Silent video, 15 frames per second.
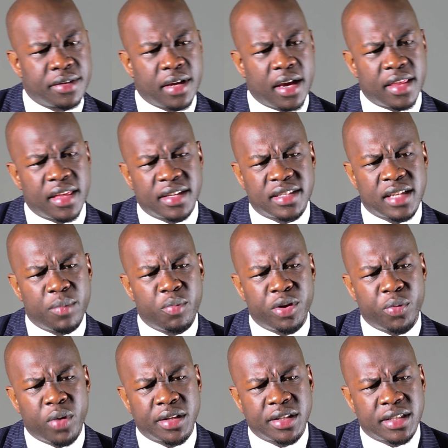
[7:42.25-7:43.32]
I think someone
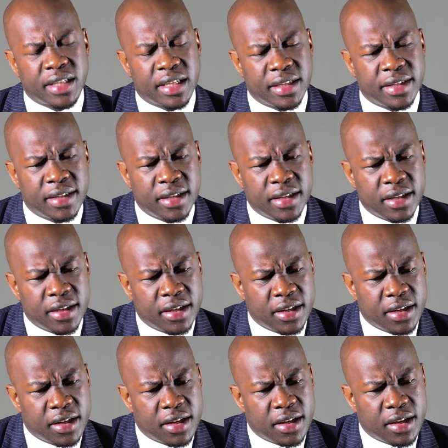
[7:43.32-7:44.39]
once said,
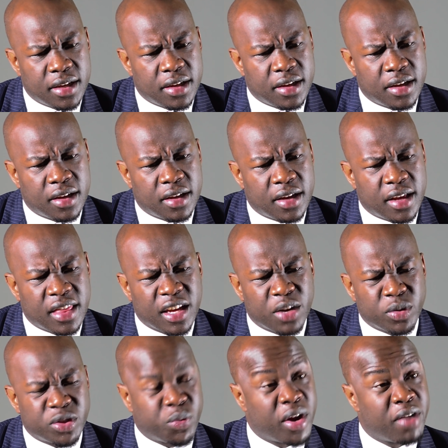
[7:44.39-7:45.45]
I think it
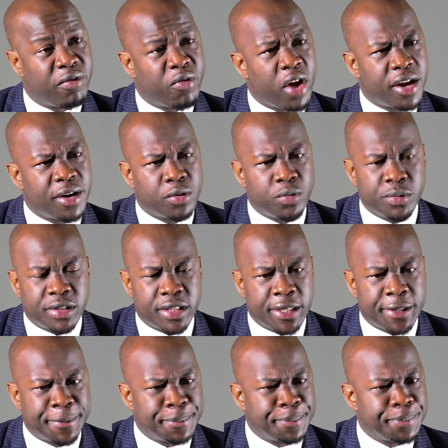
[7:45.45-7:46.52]
was Rev Run, who said,